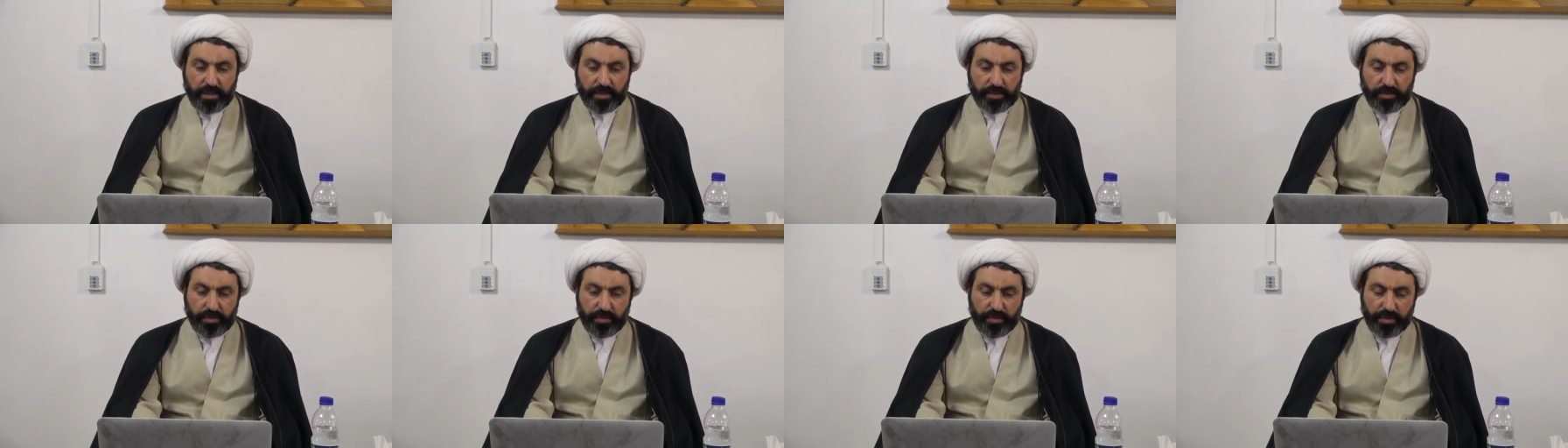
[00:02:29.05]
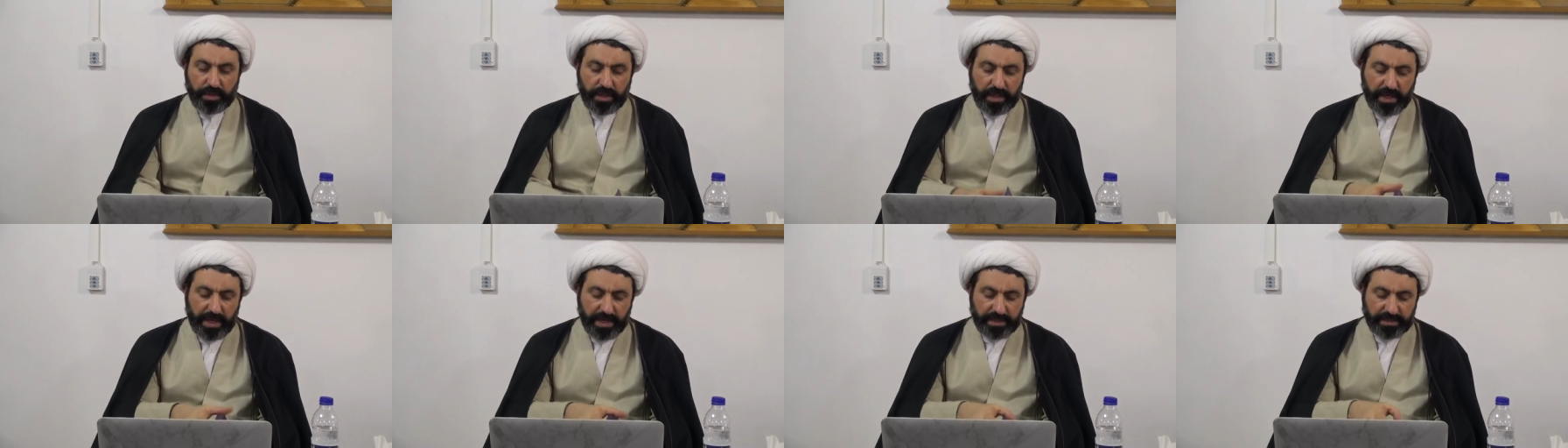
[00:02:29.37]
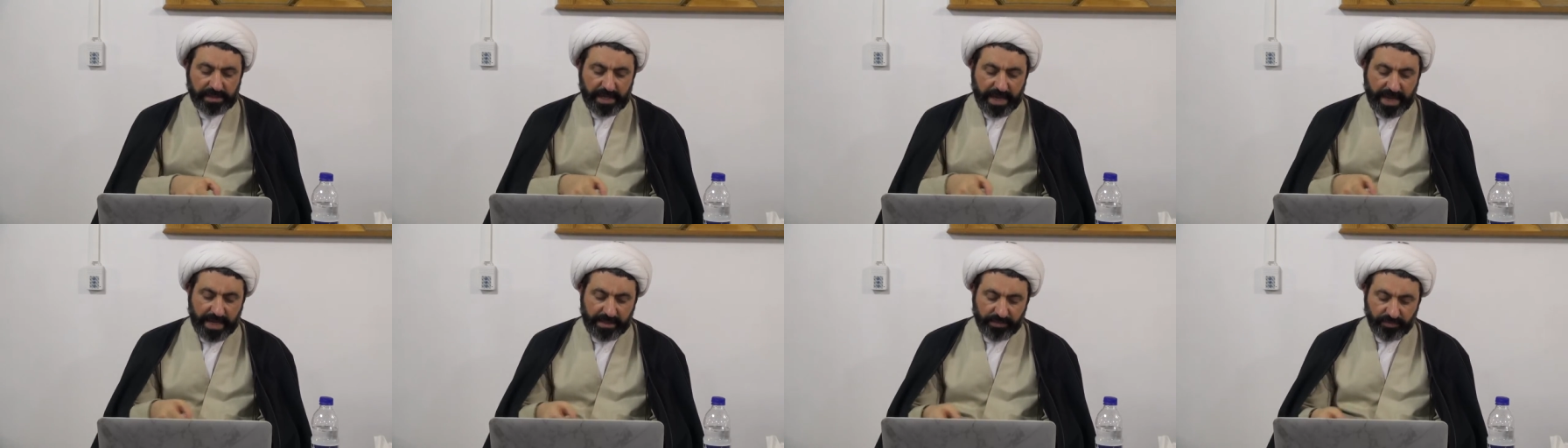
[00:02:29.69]
So he has
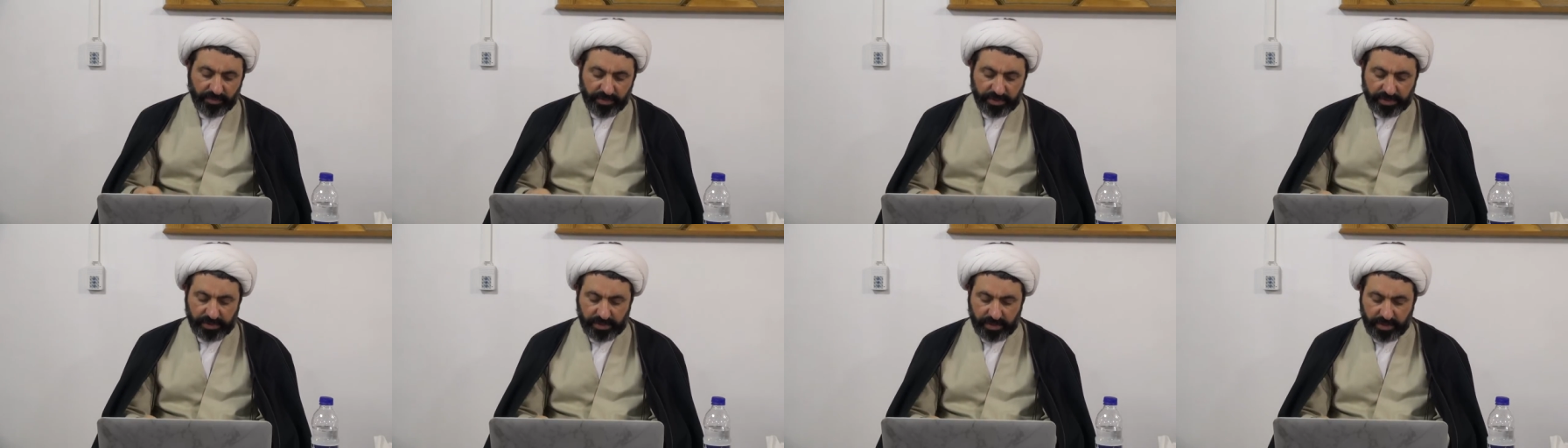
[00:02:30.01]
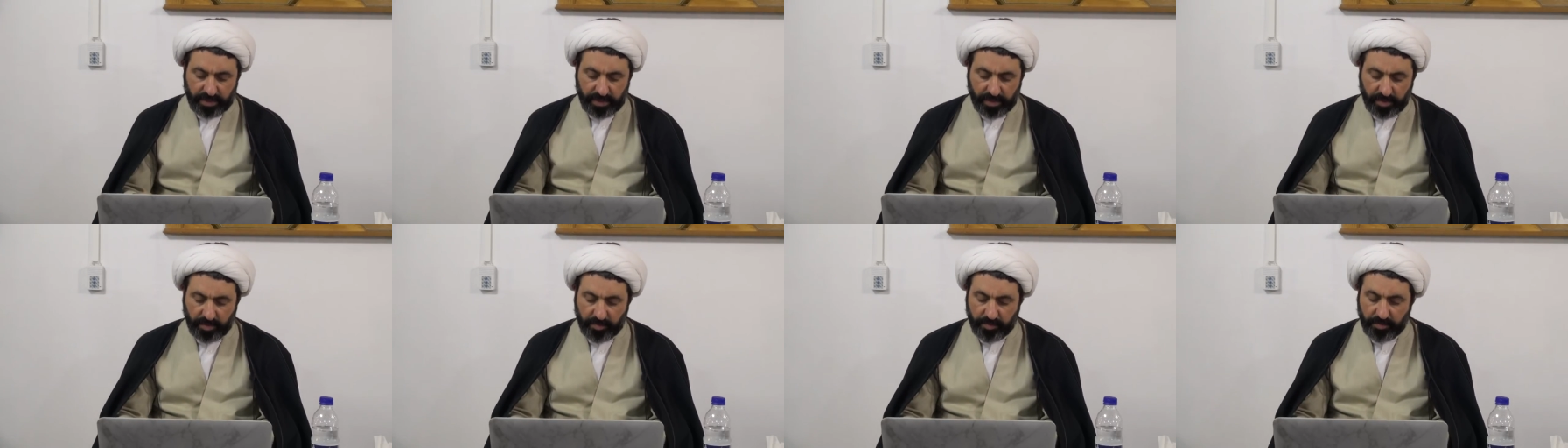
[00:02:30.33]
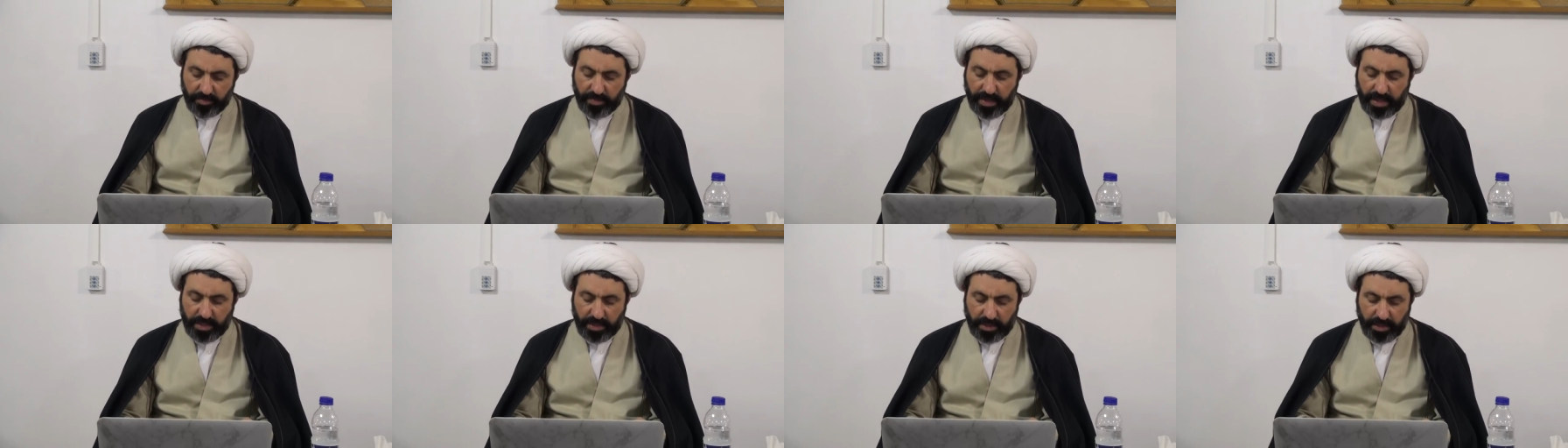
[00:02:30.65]
addressed
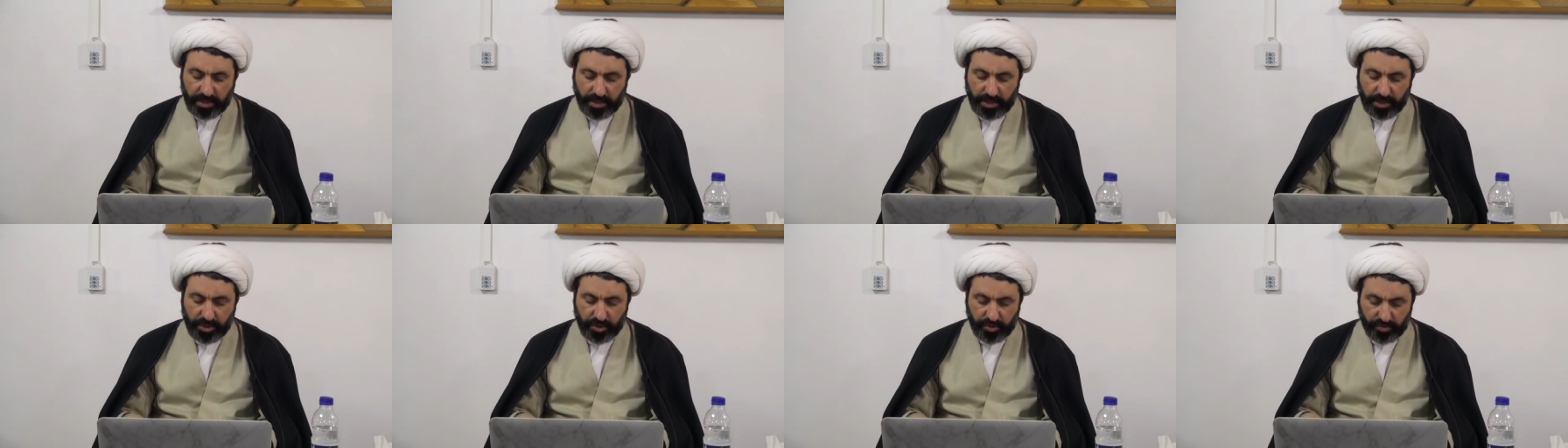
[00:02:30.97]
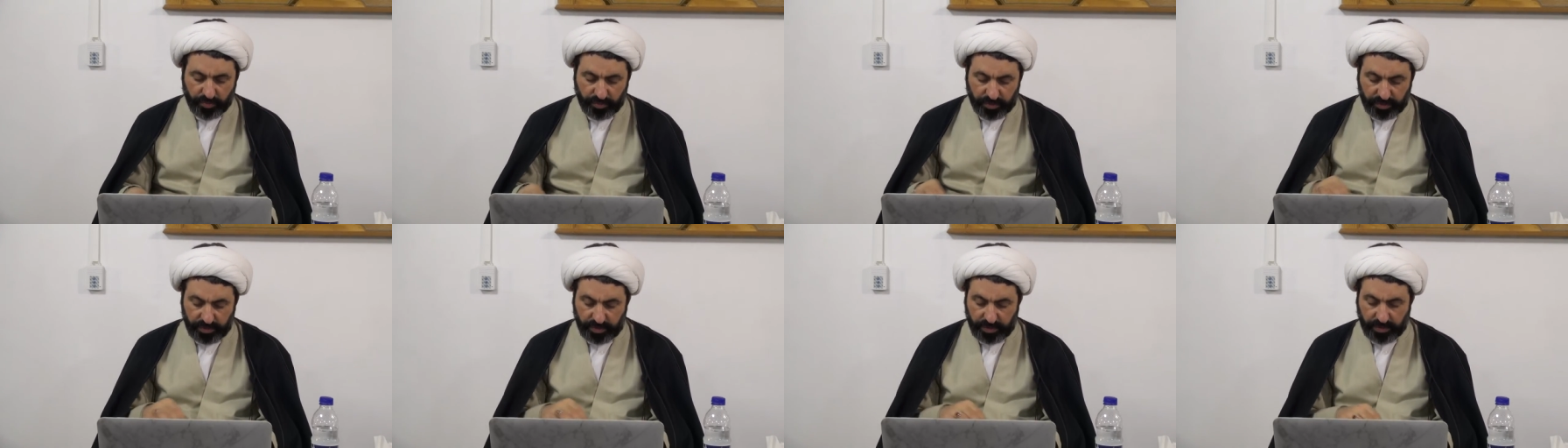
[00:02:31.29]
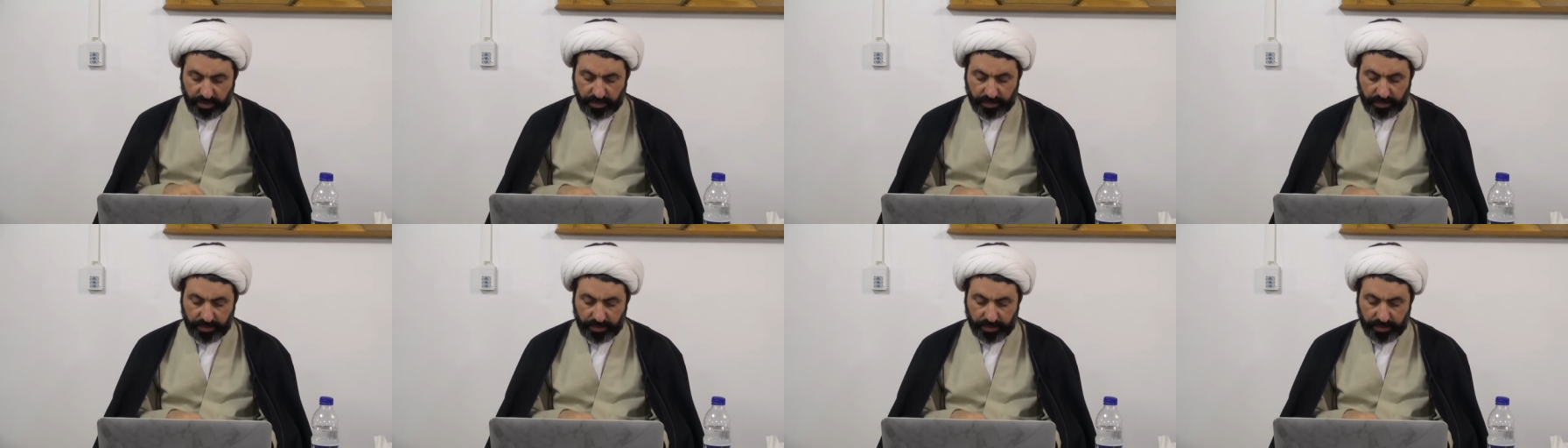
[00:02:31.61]
many issues.